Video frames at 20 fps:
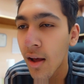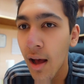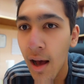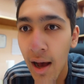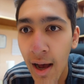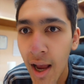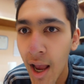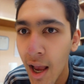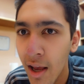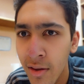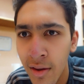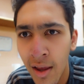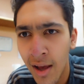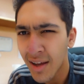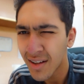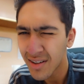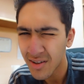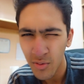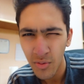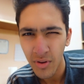
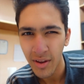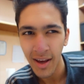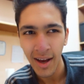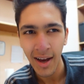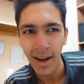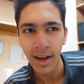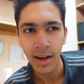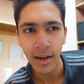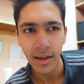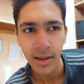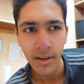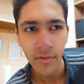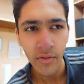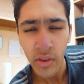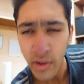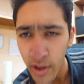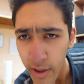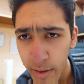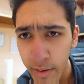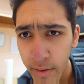I don't think I even
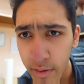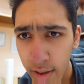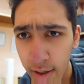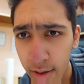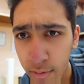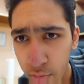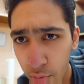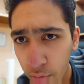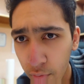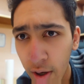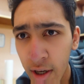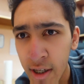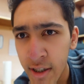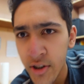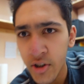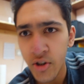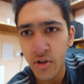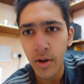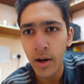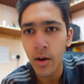did like revise
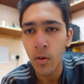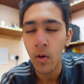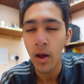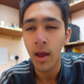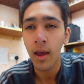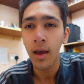straight away.